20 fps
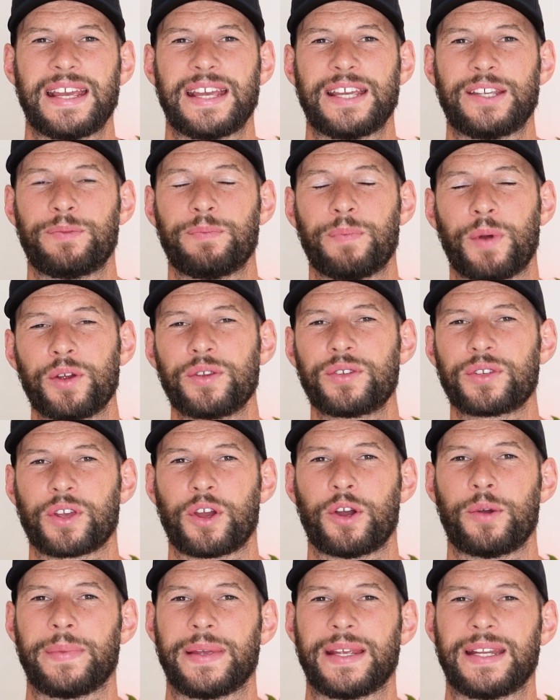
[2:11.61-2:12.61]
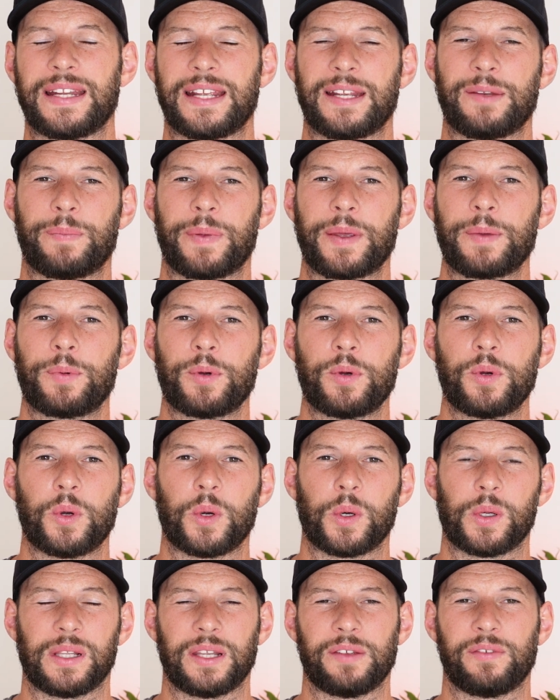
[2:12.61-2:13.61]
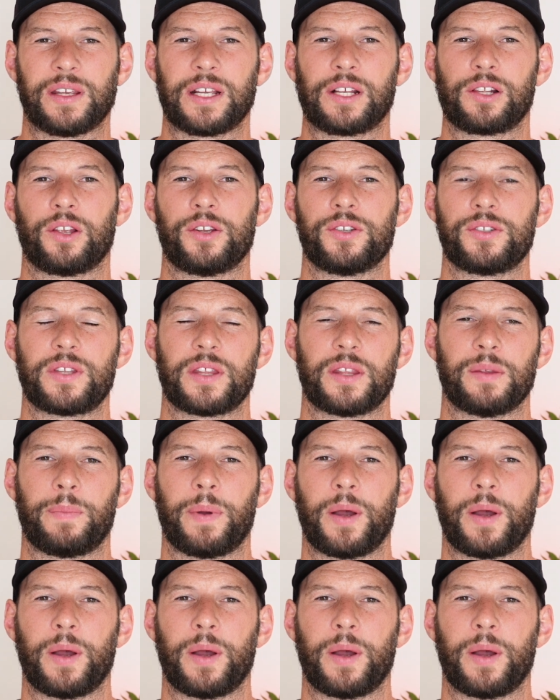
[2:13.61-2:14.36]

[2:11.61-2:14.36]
is most common in people who are living close to the